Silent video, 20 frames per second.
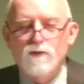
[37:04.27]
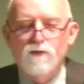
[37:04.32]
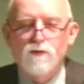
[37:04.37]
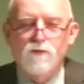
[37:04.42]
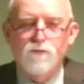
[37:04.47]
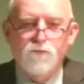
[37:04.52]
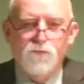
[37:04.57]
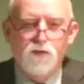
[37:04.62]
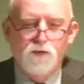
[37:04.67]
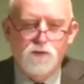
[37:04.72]

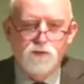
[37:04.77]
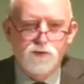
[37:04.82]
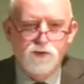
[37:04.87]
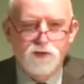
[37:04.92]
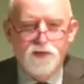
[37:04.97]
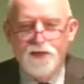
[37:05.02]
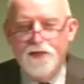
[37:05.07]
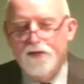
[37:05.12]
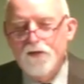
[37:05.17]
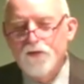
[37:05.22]
They're
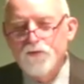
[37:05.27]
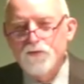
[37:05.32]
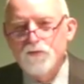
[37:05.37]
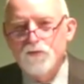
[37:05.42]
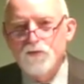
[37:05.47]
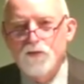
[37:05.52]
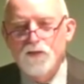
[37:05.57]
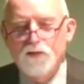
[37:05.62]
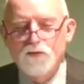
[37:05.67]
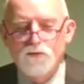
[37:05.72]
scared
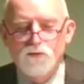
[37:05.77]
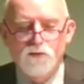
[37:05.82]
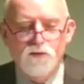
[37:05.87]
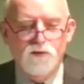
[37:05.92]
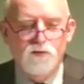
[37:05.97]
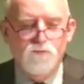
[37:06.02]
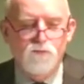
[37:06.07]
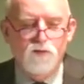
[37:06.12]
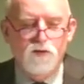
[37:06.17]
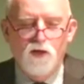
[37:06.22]
that
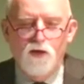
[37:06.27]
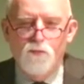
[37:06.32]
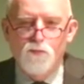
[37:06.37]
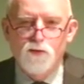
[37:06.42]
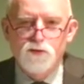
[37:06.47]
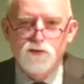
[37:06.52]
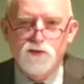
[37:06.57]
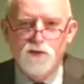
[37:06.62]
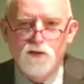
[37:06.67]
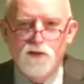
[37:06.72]
the
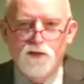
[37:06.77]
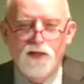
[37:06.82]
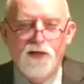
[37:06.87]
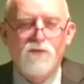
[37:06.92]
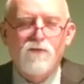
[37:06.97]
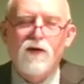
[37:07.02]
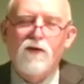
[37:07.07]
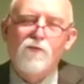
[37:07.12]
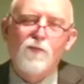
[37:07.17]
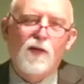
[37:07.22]
government's going to.
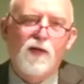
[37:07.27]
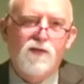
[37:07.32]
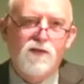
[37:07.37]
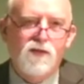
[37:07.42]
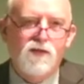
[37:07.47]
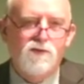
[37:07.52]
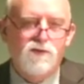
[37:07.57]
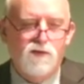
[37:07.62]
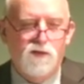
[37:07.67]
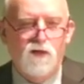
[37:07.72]
Everybody
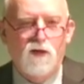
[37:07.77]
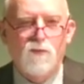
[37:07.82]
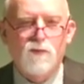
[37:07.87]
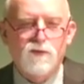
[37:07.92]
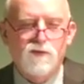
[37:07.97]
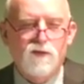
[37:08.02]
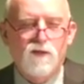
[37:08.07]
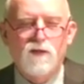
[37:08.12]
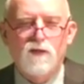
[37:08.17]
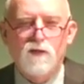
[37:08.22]
thinks the
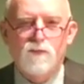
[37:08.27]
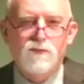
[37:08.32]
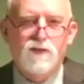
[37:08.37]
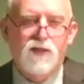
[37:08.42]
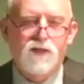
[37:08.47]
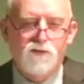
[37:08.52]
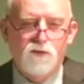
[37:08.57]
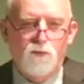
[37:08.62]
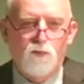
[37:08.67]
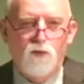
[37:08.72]
government's going to come
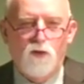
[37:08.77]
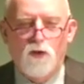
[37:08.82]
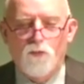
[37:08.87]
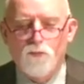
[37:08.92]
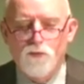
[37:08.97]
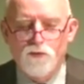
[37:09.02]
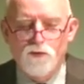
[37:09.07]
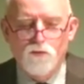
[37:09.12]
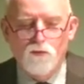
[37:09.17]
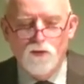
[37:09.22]
take their
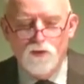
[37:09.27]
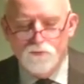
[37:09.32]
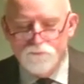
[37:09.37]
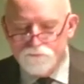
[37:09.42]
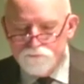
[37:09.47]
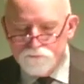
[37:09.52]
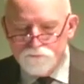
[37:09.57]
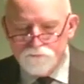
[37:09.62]
property away.